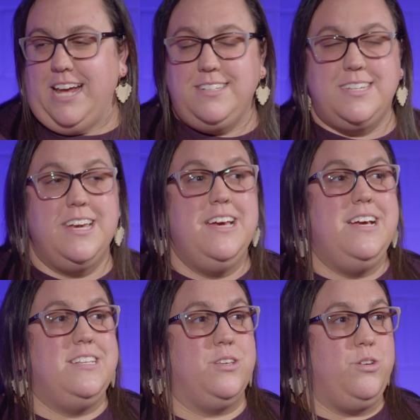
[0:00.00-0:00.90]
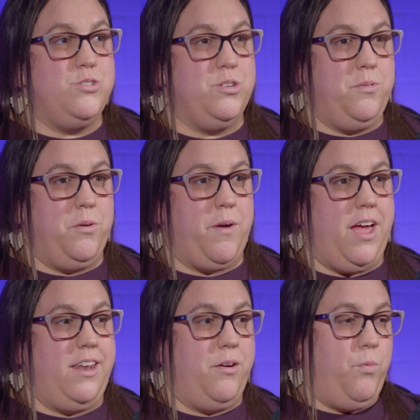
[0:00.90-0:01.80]
next. That's so true. usually we
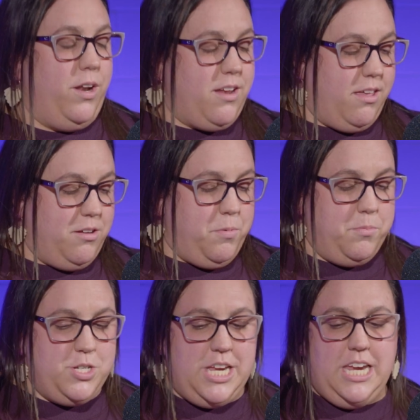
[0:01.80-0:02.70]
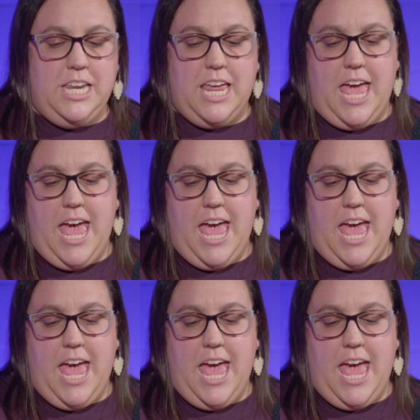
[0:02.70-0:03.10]
run one color per machine,